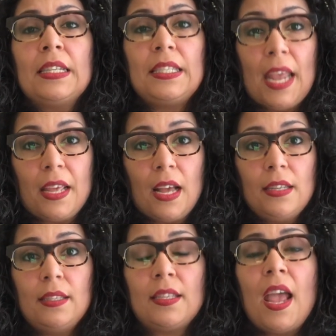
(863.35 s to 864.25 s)
take
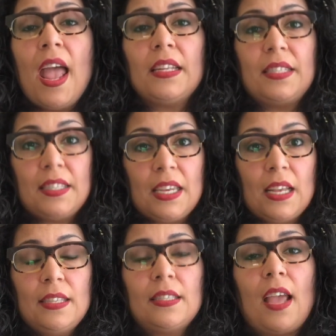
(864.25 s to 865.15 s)
us and see
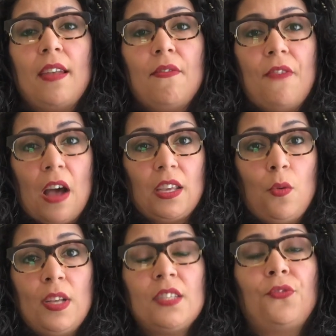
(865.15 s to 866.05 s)
us and value
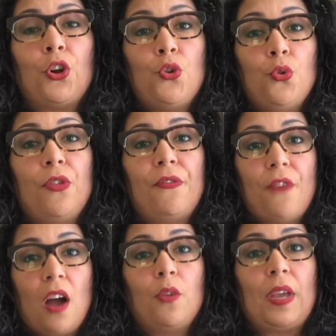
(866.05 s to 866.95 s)
us for who the
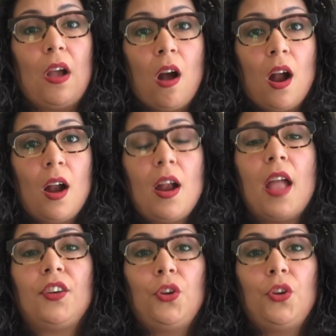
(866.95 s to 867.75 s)
fuck we are and